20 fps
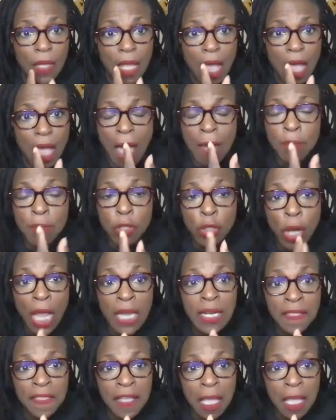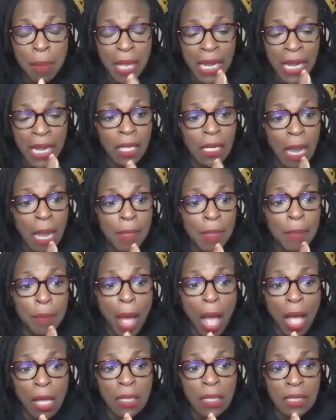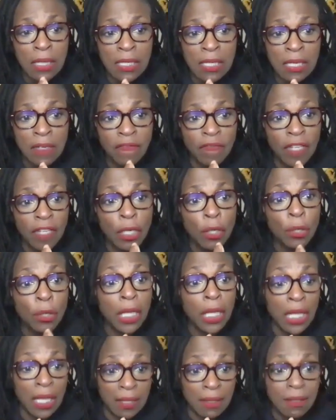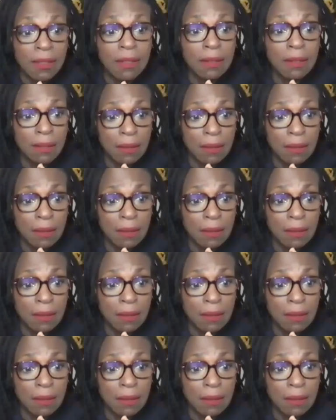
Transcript: I'm trying to think about economic policies that feed her kids.